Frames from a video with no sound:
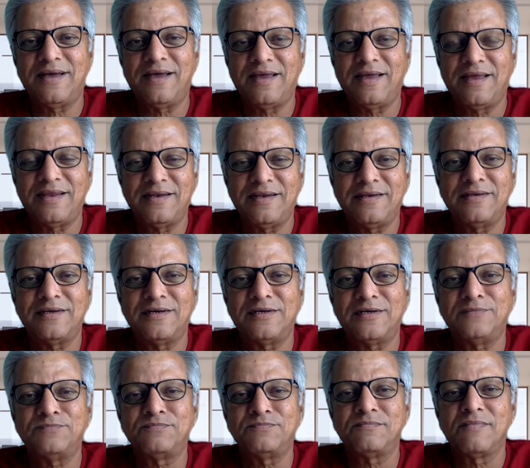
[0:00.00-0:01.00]
and
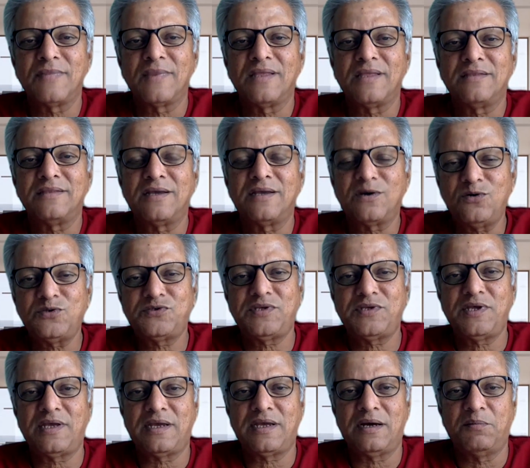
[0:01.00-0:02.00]
the good
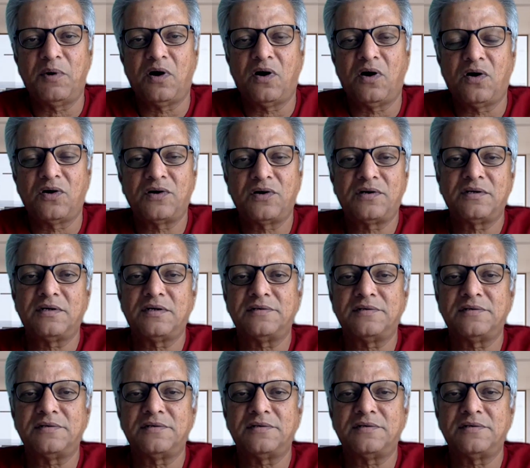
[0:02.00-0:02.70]
thing about